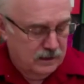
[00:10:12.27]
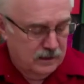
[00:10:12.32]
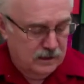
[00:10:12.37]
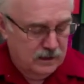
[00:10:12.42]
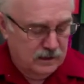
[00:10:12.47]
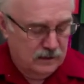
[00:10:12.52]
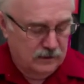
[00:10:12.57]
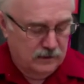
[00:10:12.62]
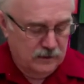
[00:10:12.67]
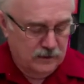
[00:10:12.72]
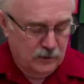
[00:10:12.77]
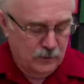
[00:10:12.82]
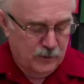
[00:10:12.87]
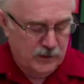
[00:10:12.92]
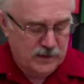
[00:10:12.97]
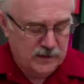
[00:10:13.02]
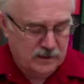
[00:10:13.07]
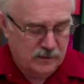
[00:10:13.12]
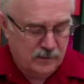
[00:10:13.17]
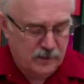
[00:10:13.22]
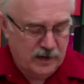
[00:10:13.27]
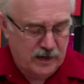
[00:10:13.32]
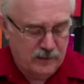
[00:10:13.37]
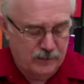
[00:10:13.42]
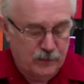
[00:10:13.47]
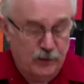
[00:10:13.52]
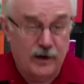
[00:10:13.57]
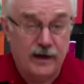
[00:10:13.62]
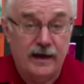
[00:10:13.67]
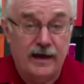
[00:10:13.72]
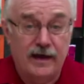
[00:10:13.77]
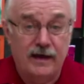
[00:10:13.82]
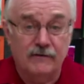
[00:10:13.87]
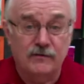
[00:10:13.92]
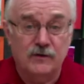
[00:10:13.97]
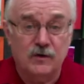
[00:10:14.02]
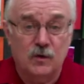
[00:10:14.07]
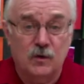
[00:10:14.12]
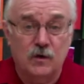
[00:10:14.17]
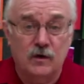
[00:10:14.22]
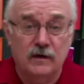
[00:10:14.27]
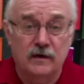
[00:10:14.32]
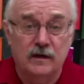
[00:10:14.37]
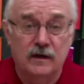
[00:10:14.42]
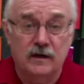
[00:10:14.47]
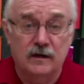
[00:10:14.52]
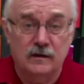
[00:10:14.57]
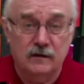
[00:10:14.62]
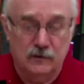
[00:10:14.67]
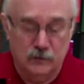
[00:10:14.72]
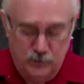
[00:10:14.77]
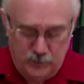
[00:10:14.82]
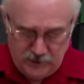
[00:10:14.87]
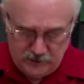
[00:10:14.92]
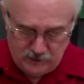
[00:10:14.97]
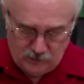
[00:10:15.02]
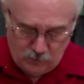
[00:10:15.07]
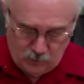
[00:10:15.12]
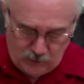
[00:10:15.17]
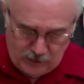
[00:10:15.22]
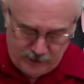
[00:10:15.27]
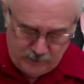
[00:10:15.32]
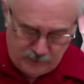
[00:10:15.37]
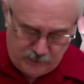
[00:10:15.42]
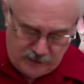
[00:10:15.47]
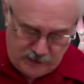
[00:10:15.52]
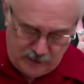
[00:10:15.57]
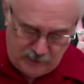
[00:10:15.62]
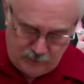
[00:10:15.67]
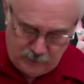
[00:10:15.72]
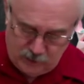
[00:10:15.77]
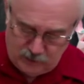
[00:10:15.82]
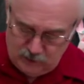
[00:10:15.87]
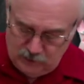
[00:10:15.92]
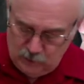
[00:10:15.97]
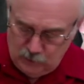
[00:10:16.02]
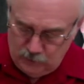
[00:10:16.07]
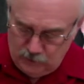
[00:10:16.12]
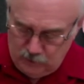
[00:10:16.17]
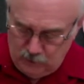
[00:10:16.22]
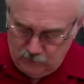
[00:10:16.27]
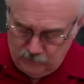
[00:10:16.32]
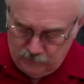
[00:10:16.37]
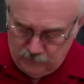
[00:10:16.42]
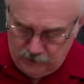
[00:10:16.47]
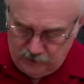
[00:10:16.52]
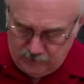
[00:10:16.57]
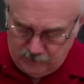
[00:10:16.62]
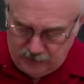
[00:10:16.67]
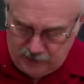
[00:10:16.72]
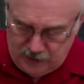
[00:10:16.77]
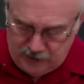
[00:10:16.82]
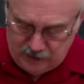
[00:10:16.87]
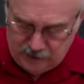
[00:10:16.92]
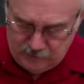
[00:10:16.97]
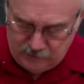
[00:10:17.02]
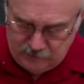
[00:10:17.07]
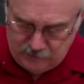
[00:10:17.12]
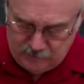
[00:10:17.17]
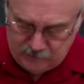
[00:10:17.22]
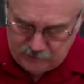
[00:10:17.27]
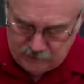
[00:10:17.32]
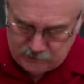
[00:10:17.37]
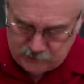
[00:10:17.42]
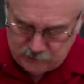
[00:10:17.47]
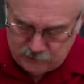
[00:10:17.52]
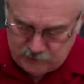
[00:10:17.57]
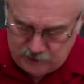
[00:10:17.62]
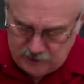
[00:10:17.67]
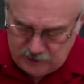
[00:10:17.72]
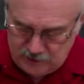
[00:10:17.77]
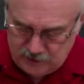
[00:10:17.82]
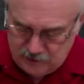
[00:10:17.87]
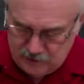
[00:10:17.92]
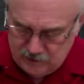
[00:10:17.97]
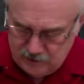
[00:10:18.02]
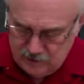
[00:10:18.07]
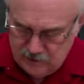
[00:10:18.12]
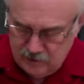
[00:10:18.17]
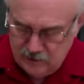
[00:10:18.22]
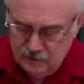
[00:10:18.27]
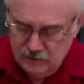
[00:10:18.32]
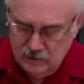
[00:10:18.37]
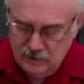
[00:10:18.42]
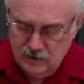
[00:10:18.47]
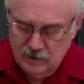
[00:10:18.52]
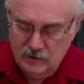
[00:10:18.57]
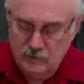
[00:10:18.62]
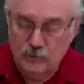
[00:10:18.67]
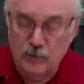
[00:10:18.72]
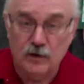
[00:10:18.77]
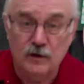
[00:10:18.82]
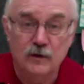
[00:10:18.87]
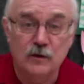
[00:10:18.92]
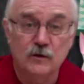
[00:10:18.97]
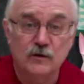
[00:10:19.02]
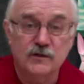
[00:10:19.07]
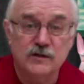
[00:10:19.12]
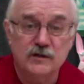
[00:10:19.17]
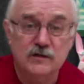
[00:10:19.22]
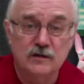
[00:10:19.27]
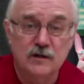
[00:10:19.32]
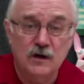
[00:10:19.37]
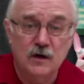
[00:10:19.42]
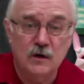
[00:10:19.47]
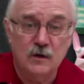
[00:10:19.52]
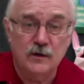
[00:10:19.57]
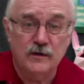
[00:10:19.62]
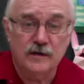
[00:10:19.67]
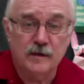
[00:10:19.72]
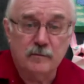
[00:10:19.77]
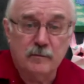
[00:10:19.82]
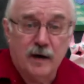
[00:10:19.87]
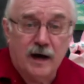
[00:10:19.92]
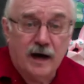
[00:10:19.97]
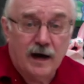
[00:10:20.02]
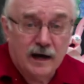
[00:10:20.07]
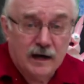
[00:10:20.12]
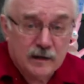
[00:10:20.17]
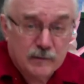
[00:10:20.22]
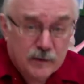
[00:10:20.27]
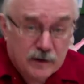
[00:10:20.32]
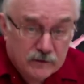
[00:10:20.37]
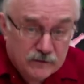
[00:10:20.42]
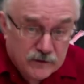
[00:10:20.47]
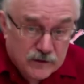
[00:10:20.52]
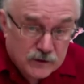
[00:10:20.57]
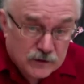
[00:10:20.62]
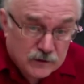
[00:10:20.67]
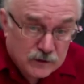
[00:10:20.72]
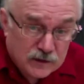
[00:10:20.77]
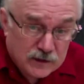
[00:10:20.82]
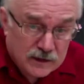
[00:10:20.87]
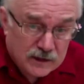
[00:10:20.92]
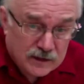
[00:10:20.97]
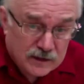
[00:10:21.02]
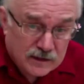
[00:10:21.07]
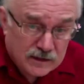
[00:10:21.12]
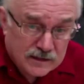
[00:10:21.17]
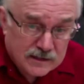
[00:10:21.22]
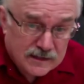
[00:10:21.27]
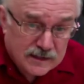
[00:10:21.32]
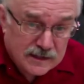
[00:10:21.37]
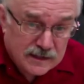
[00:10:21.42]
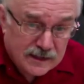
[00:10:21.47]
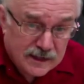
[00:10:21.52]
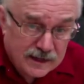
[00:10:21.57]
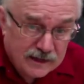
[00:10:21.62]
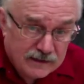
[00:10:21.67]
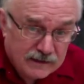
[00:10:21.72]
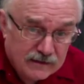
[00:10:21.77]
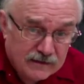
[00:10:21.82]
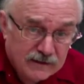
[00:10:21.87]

a little piece of paper I have torn here, a little piece of white paper, glue it over the bottom of the tree. Put a little snow at the bottom of the tree. Can you see that?